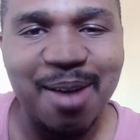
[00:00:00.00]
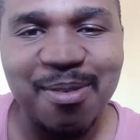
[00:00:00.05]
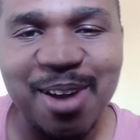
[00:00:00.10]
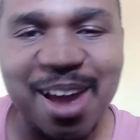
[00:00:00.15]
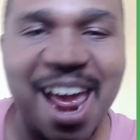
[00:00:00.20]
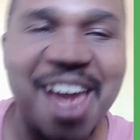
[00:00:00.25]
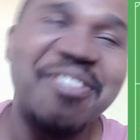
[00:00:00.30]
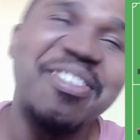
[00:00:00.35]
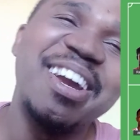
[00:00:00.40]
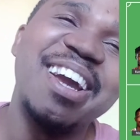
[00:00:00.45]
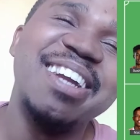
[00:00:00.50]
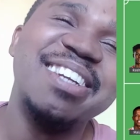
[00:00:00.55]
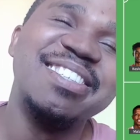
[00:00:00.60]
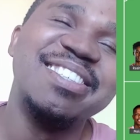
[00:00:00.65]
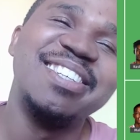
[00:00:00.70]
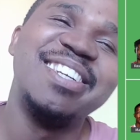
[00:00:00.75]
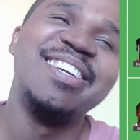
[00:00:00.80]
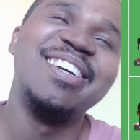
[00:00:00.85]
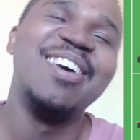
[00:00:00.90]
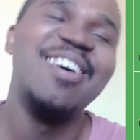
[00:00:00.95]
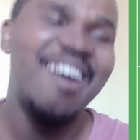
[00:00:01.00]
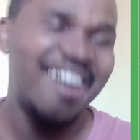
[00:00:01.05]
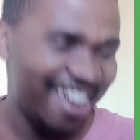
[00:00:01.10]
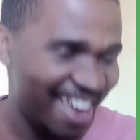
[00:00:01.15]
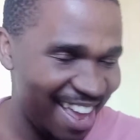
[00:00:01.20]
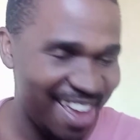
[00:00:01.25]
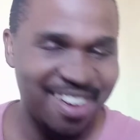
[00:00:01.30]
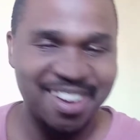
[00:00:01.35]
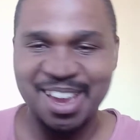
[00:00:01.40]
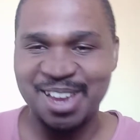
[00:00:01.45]
I'm not having it.
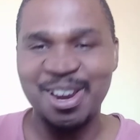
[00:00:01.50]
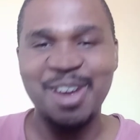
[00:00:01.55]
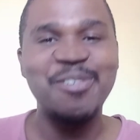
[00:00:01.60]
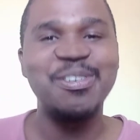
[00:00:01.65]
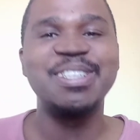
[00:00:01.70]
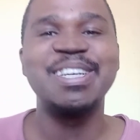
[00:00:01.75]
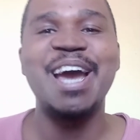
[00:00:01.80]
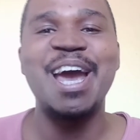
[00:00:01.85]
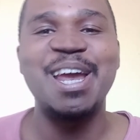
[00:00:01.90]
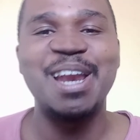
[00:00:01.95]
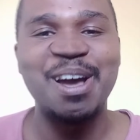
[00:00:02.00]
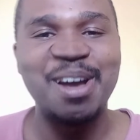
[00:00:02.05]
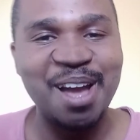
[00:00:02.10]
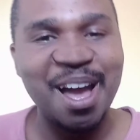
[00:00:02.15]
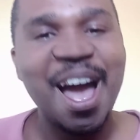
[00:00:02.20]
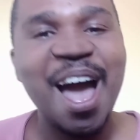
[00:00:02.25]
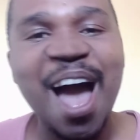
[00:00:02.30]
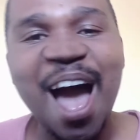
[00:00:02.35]
Okay, not retired.